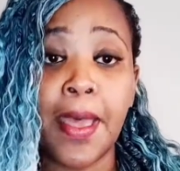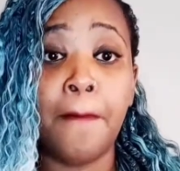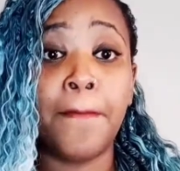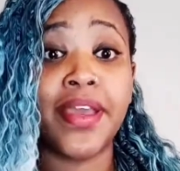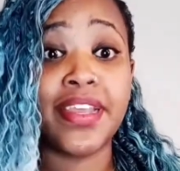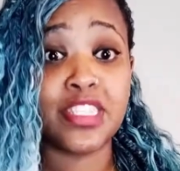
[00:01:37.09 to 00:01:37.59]

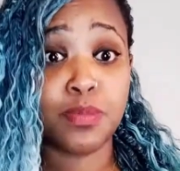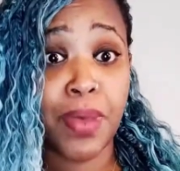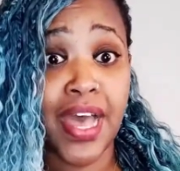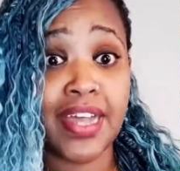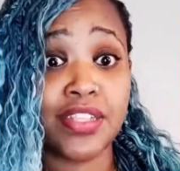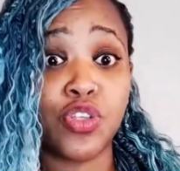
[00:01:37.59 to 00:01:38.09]
but it's
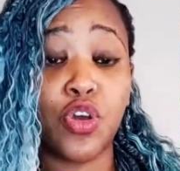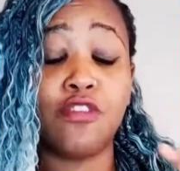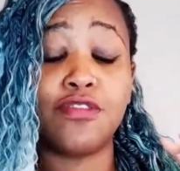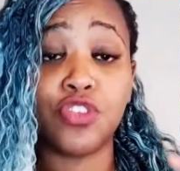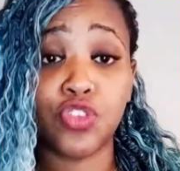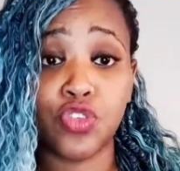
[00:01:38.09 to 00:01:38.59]
part
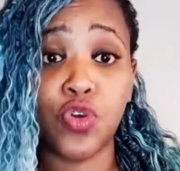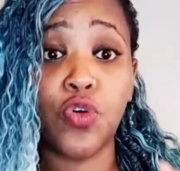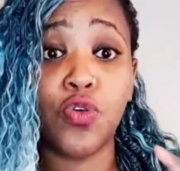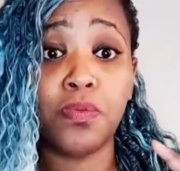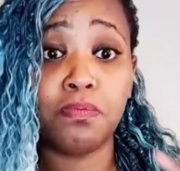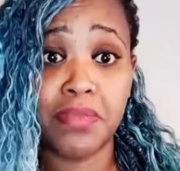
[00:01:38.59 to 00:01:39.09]
of
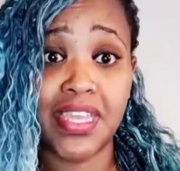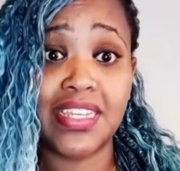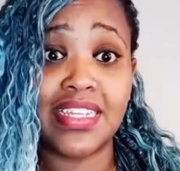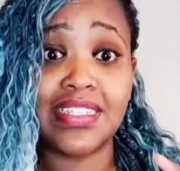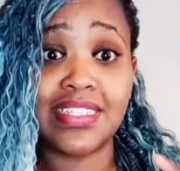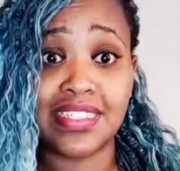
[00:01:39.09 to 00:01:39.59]
so
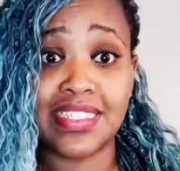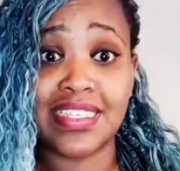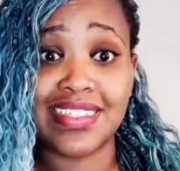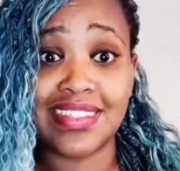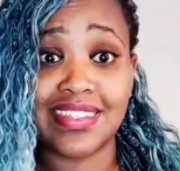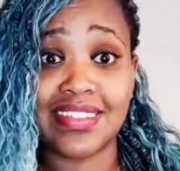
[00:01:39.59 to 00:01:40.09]
many
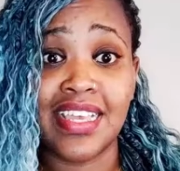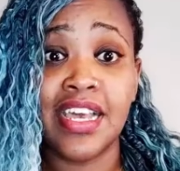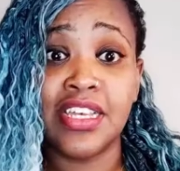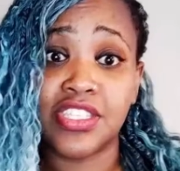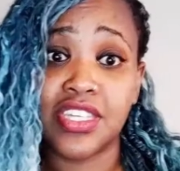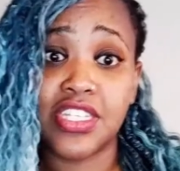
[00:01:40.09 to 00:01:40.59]
diseases
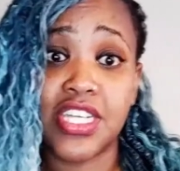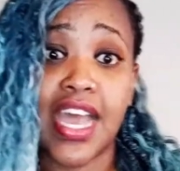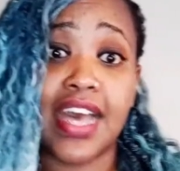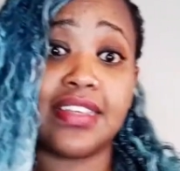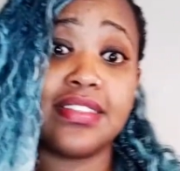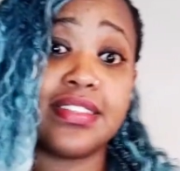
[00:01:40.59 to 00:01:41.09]
such
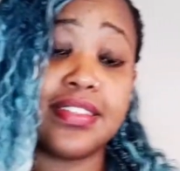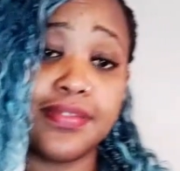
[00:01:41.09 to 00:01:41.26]
as